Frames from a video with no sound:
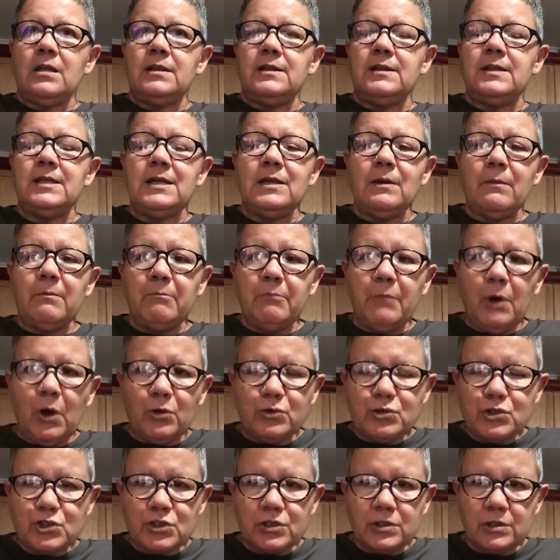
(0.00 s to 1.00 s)
the
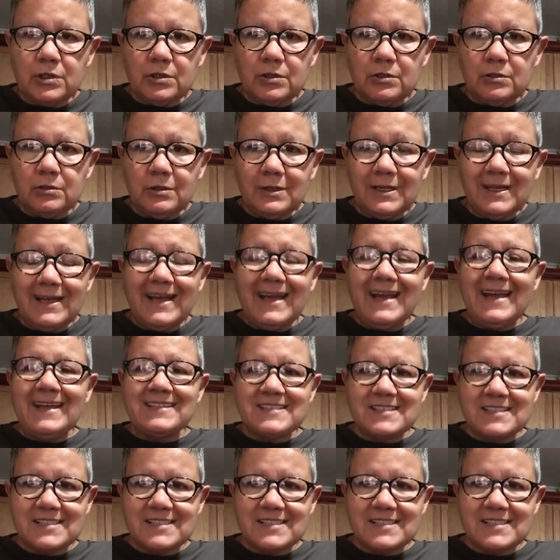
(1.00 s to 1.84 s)
emotional and